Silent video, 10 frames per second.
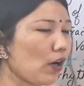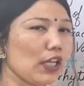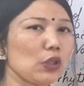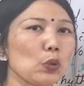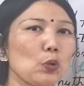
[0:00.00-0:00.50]

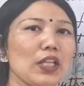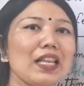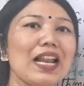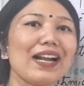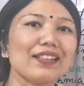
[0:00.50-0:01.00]
body through the
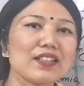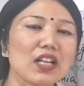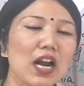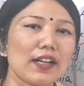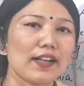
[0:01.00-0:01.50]

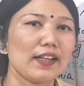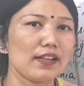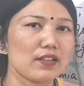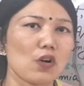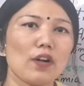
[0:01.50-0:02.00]
largest artery
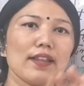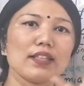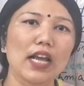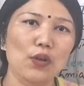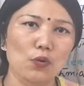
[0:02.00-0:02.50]
that is called
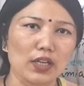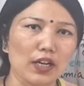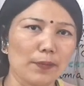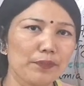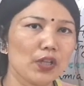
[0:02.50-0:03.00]
as
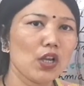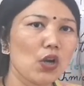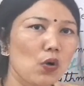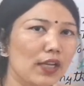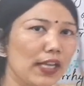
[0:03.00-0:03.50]
aorta.
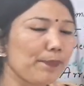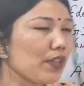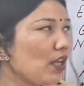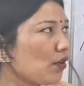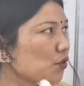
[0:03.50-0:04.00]

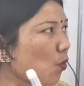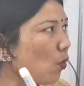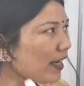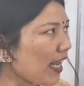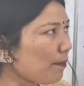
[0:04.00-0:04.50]
Okay, so
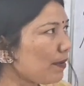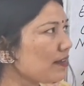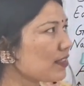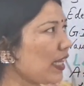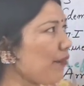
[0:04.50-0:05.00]
what
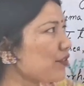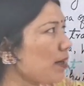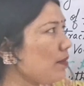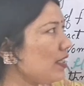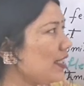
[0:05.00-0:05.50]
happens if
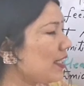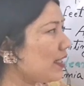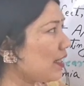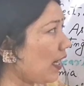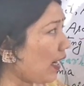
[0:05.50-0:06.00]
some
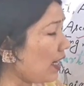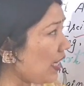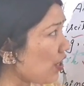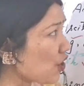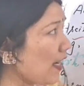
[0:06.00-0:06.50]

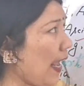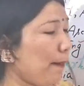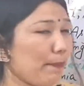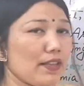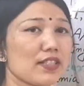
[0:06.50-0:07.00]
condition
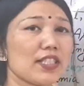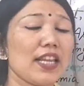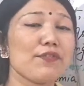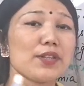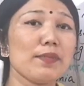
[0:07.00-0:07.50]
happens,
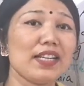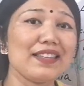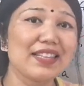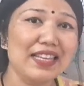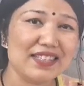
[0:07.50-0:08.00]
if some
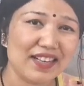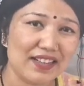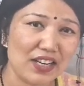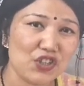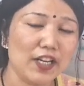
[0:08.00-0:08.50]
disease
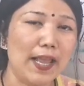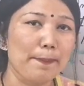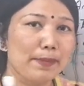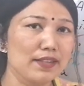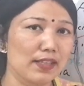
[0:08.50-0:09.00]
condition
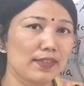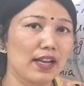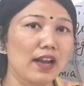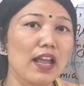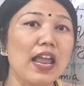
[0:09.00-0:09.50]
happens in
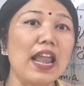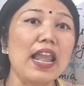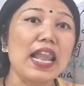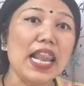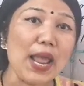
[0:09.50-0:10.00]
the
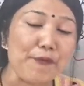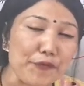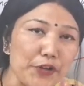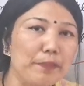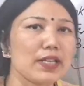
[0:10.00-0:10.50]

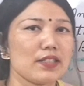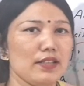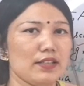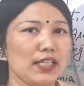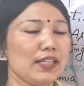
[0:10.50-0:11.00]
left
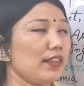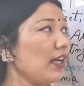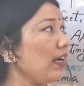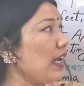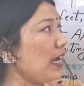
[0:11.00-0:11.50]
muscles, in
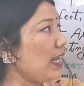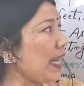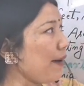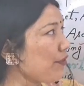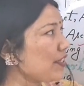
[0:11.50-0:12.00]
the
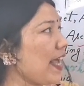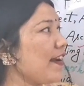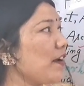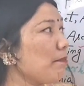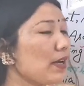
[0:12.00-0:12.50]
left
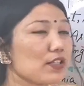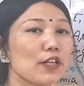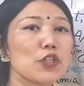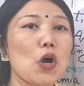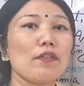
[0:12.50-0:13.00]
sided
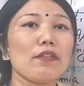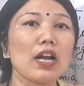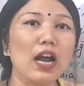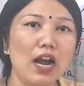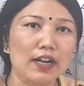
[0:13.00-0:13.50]
muscles of our
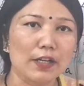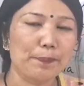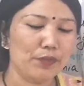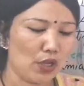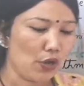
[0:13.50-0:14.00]
heart?
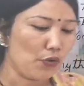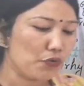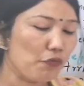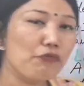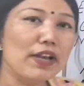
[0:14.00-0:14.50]

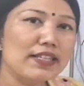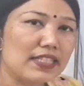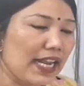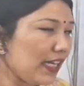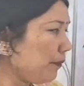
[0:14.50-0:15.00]
So
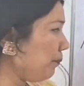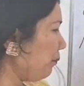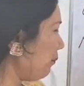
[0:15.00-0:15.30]
first sign,